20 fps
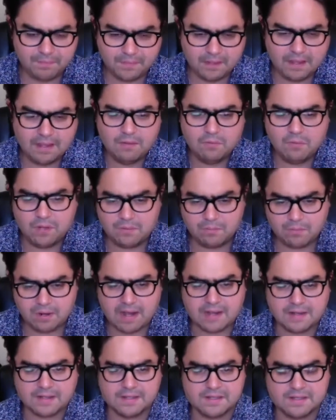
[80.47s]
and we
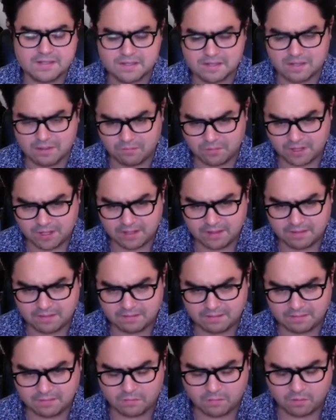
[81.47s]
practice and we
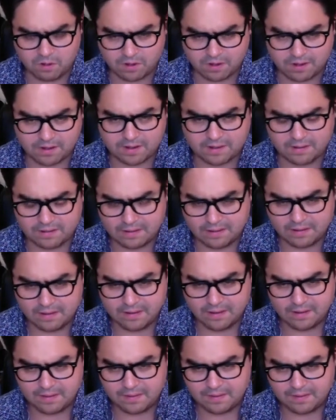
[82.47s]
work,
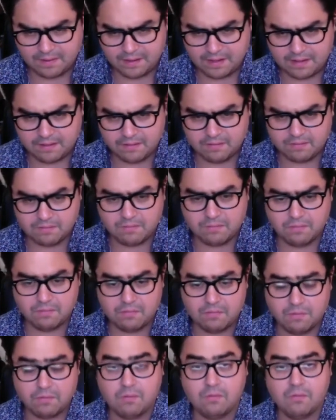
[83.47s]
then
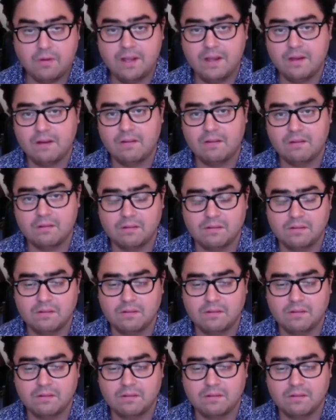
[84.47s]
we are